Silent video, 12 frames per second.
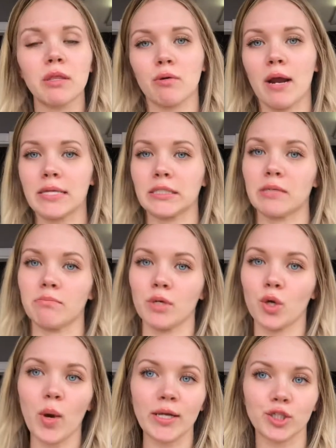They were asking me
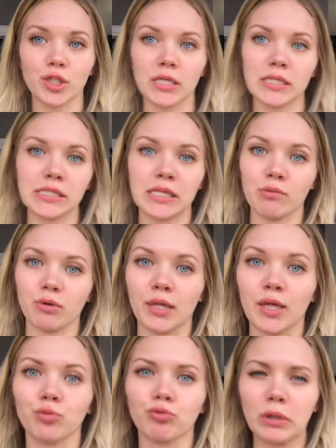questions. They were
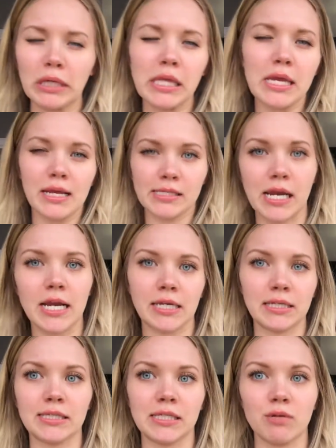like really
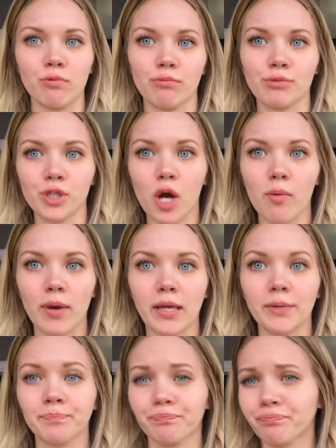excited to see what was going,